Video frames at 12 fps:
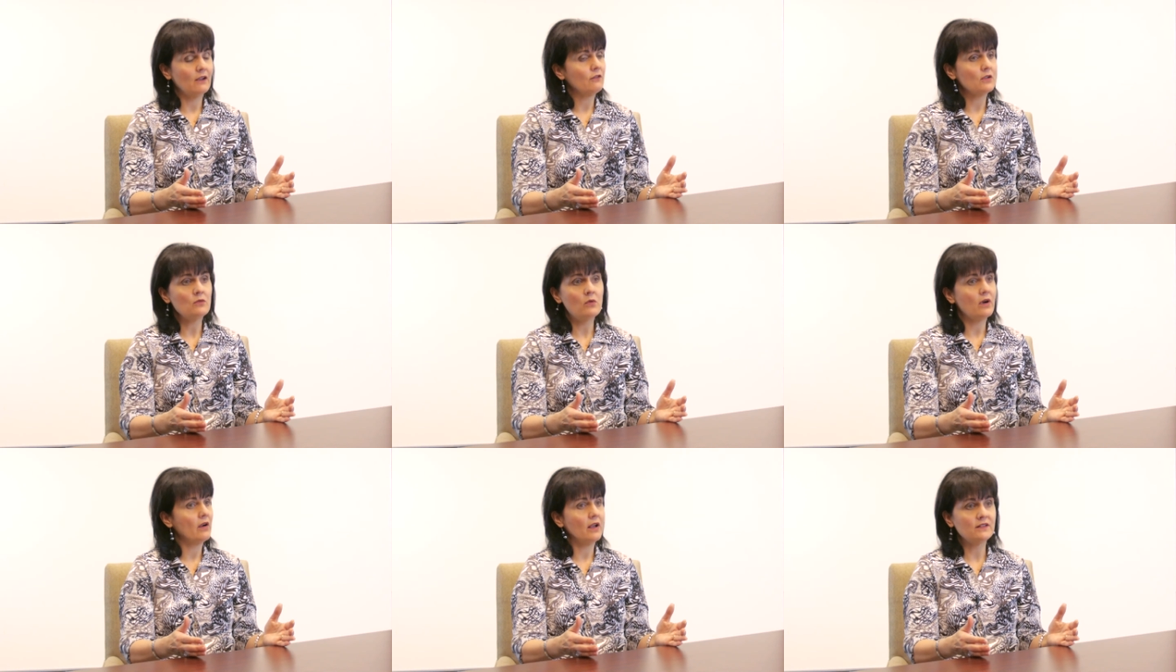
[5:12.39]

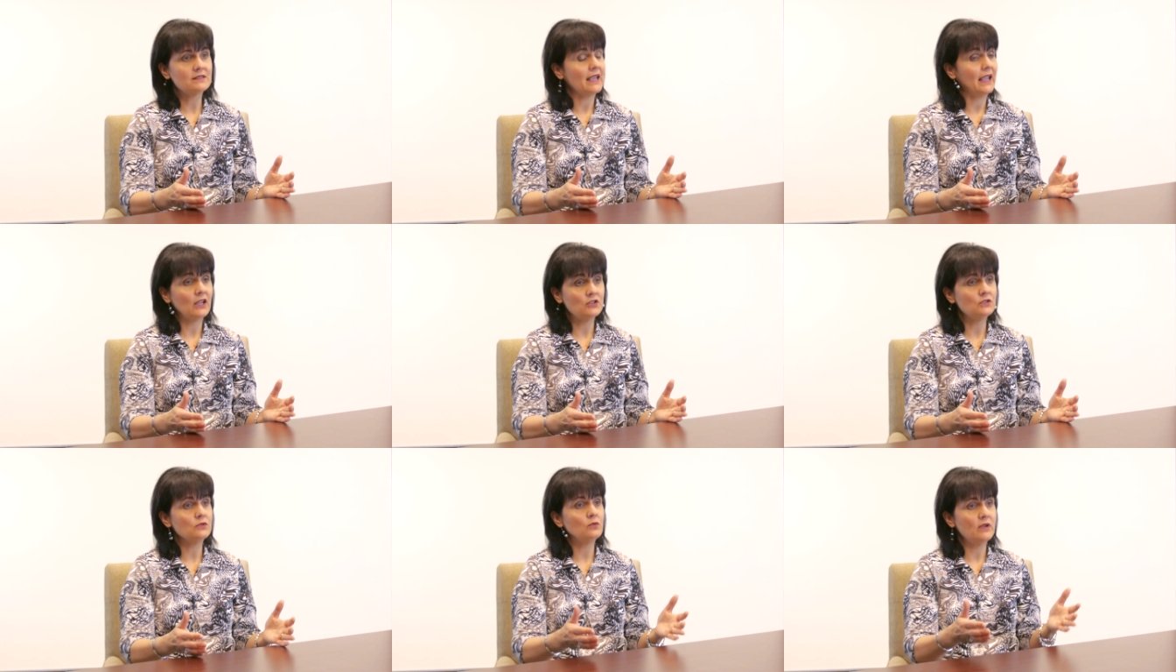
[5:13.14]
everywhere else can't
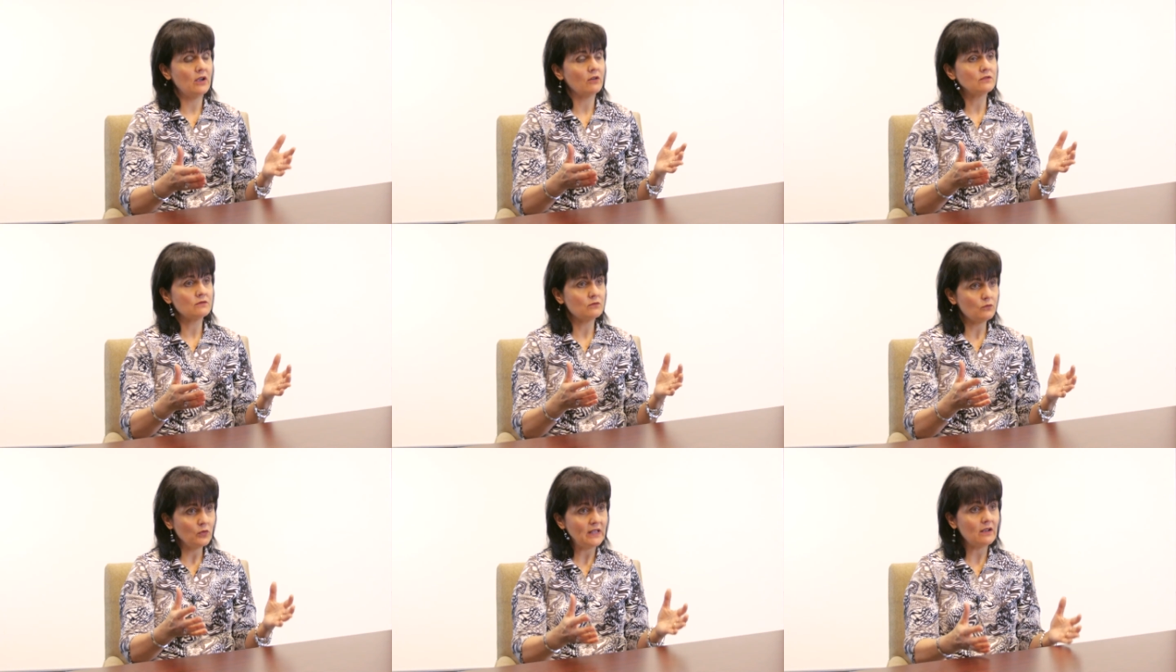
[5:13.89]
do.
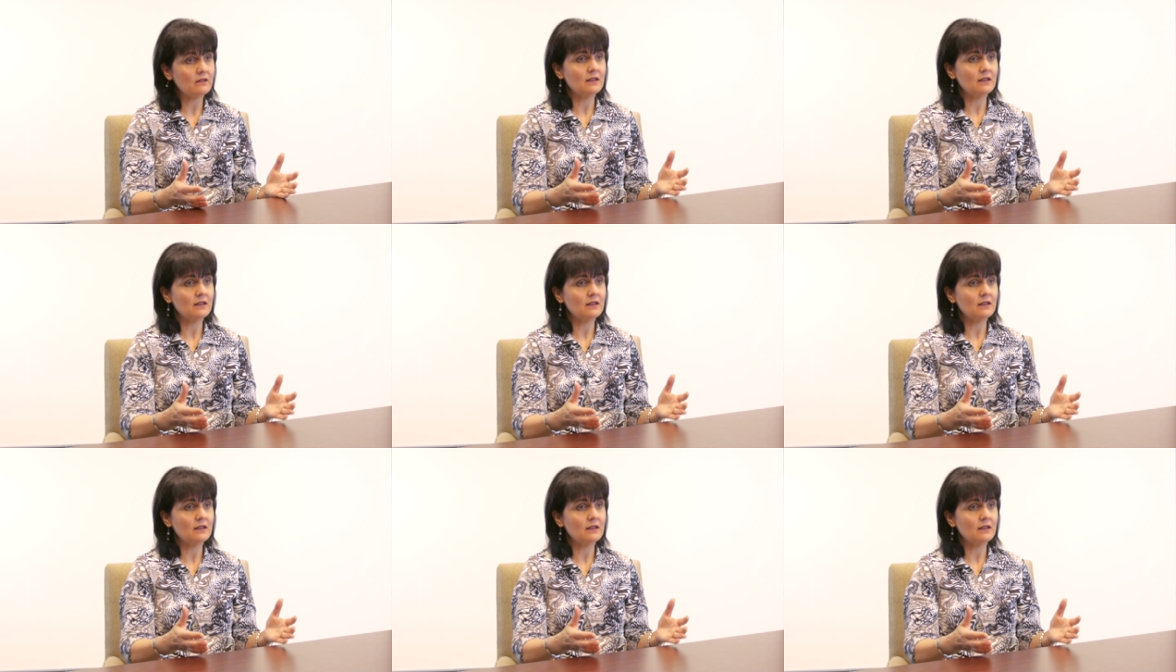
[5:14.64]
We